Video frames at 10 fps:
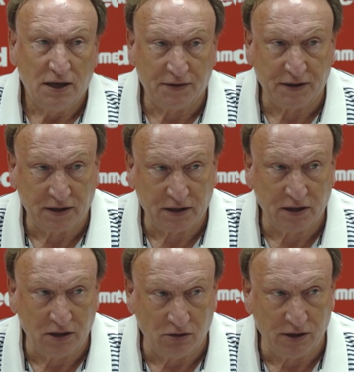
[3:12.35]
I think
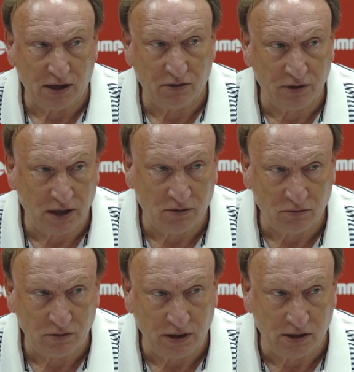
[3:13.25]
you know now
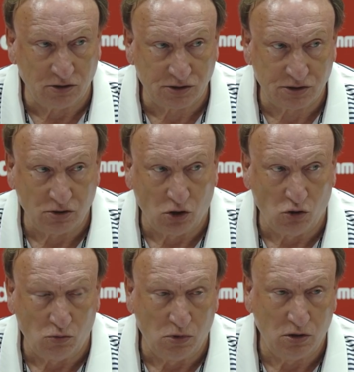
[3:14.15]
now Neil's
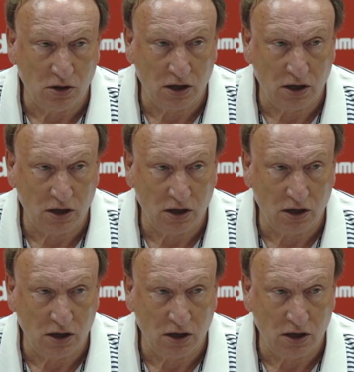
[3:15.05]
home.